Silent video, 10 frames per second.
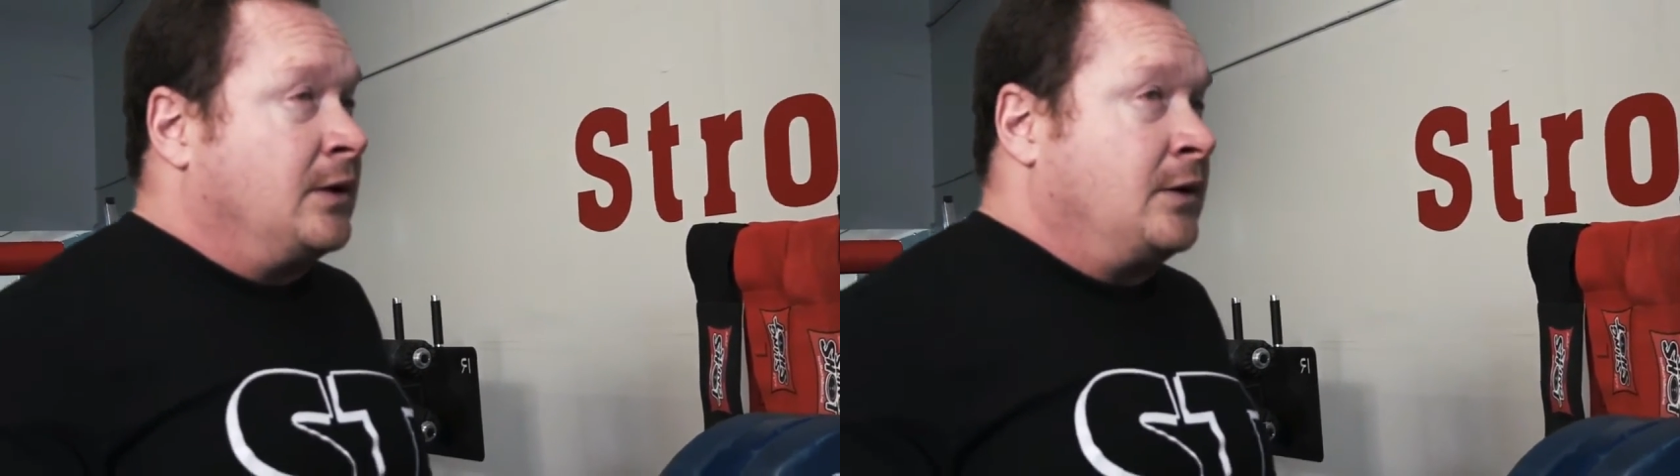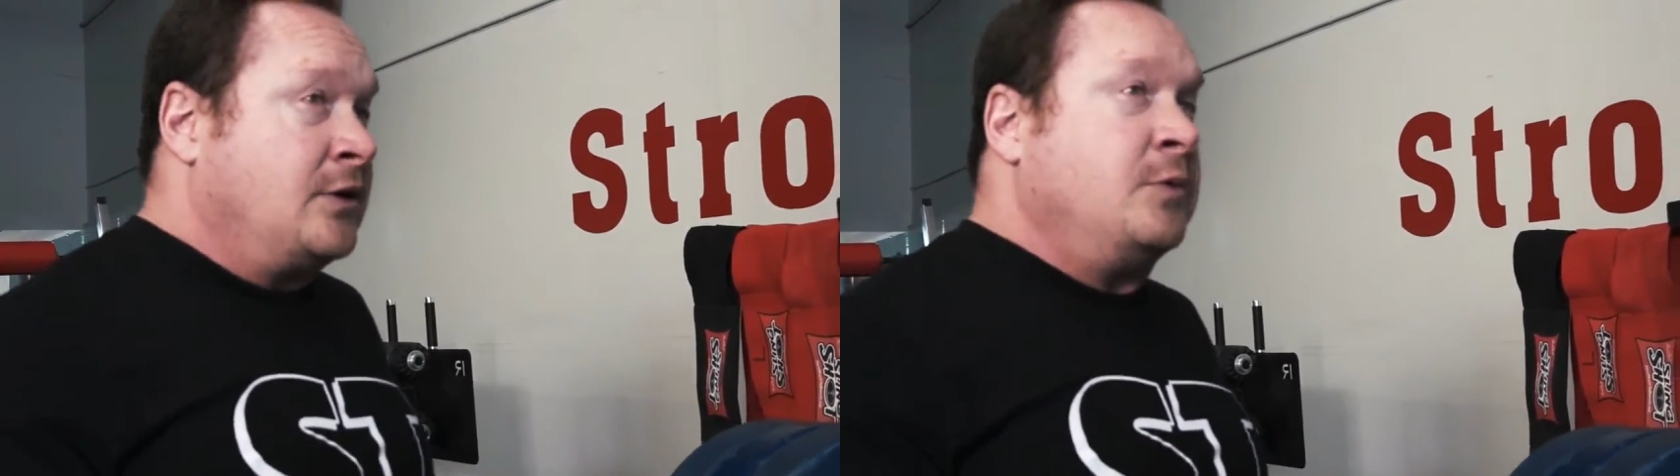
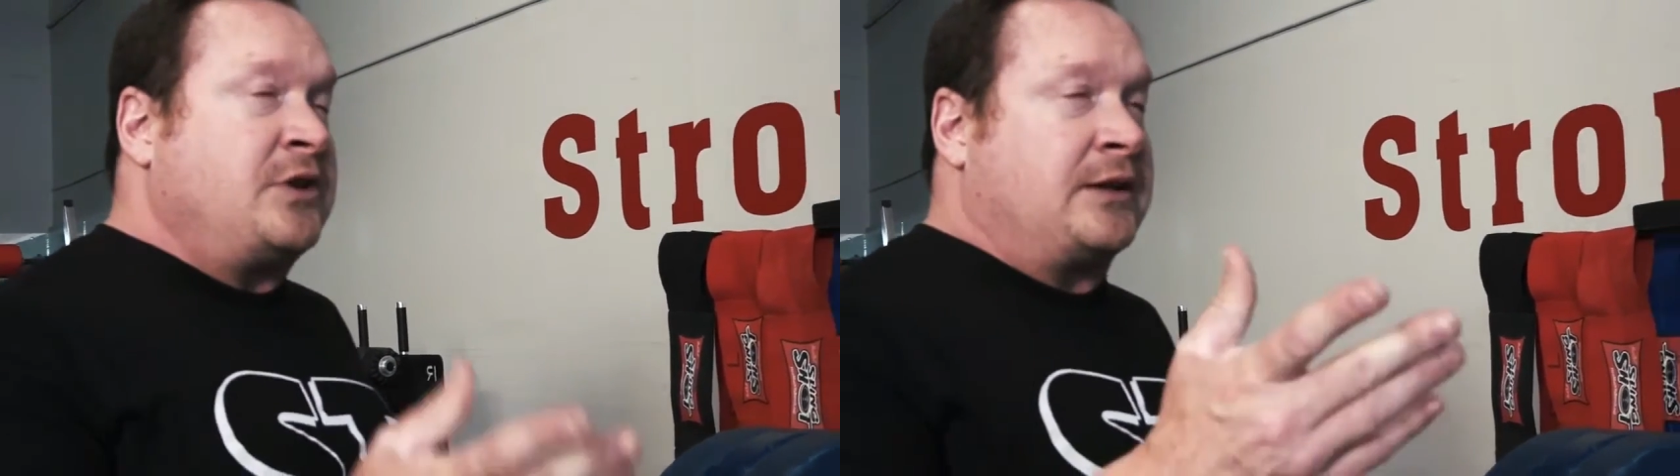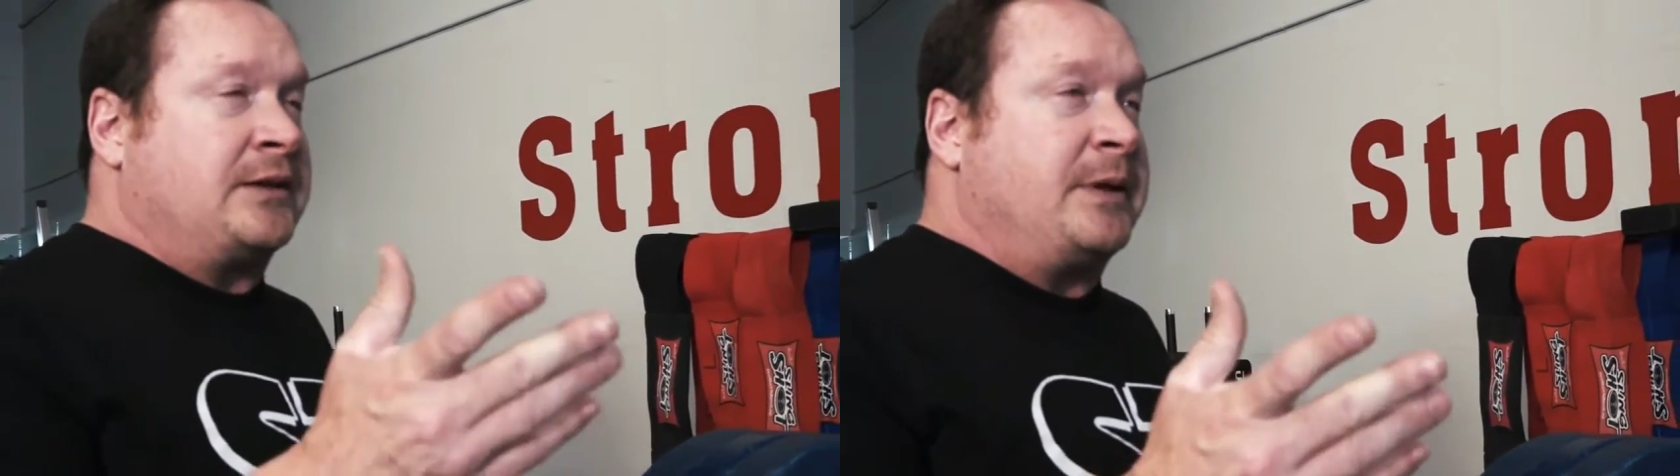You know, we
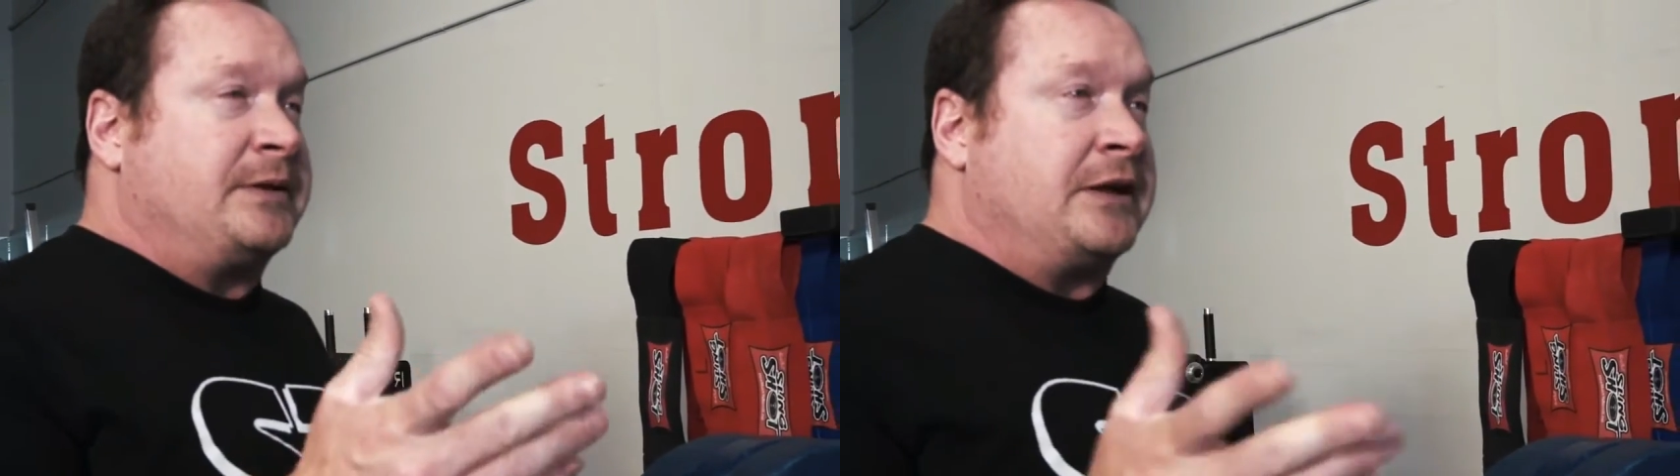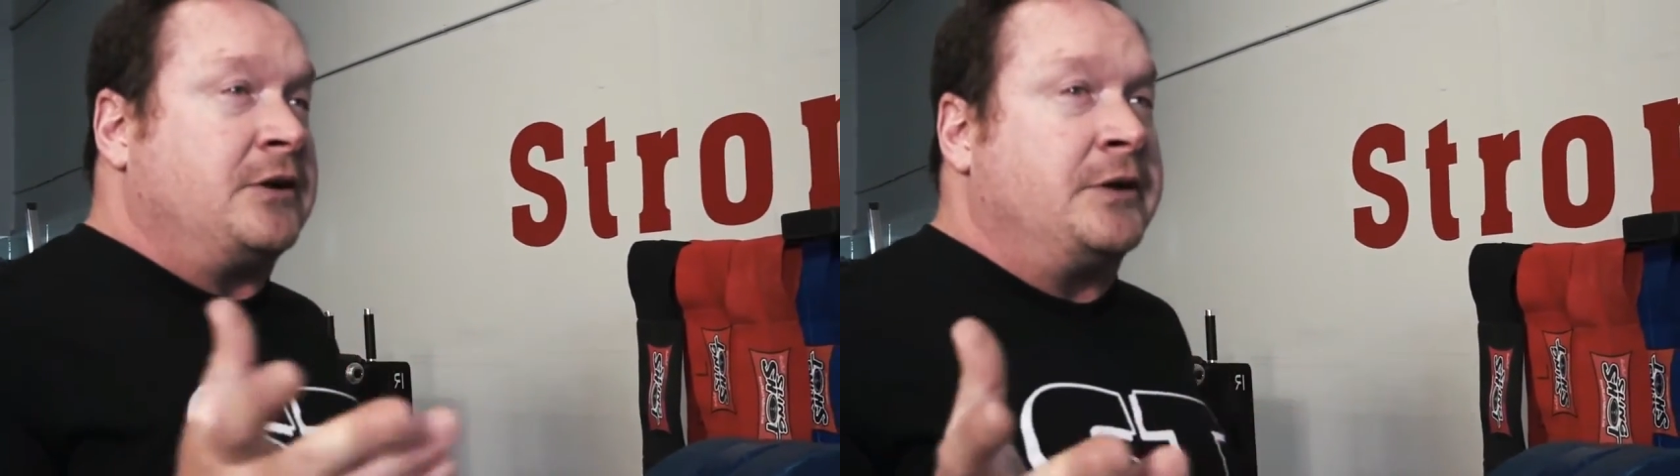talked about
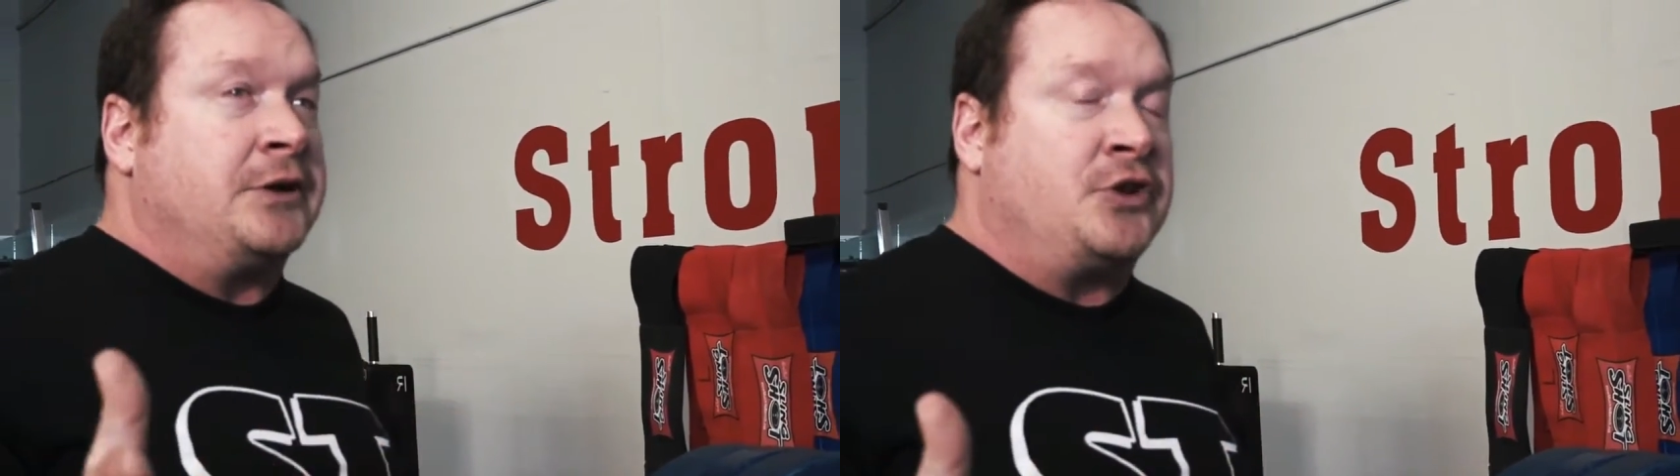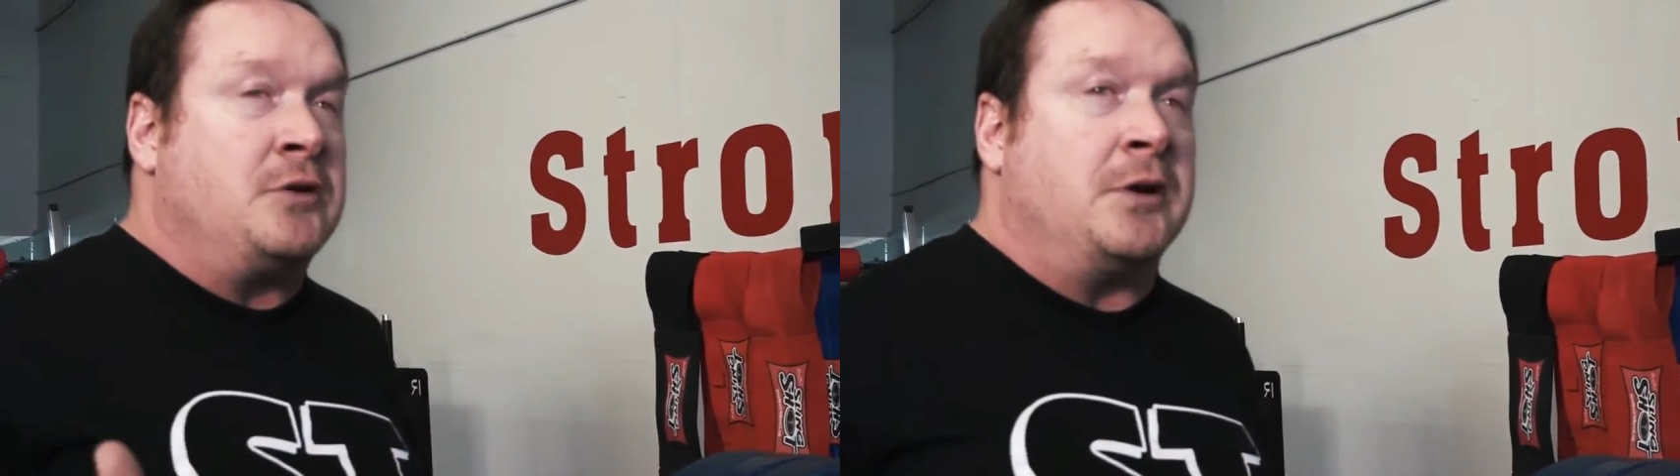that
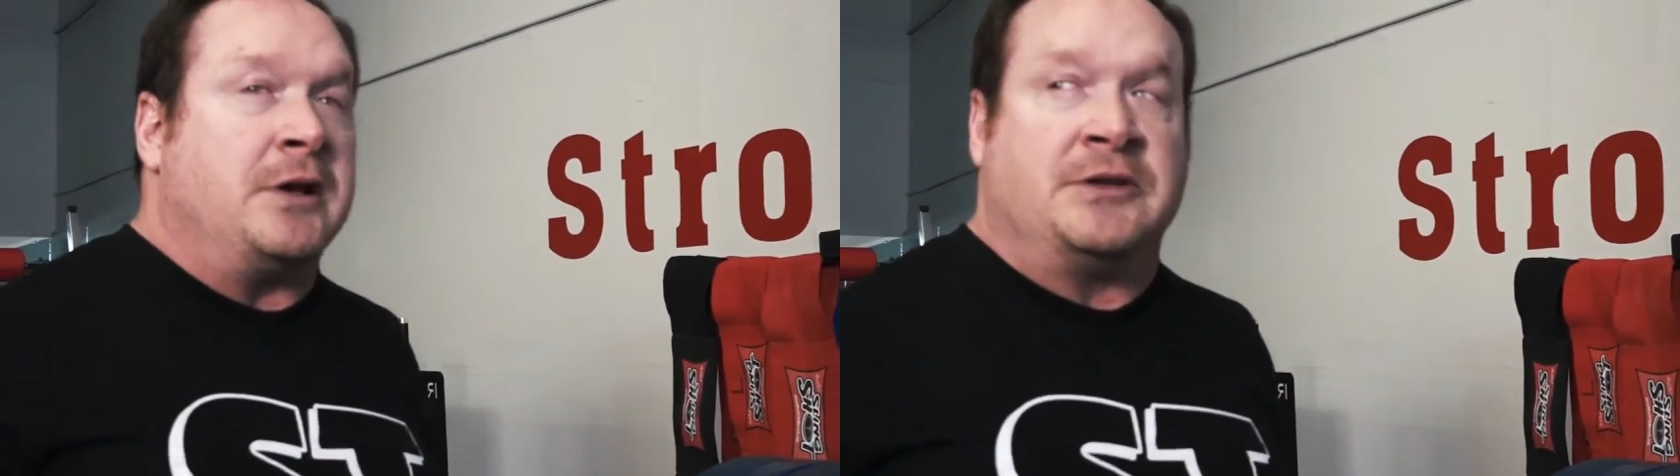earlier too.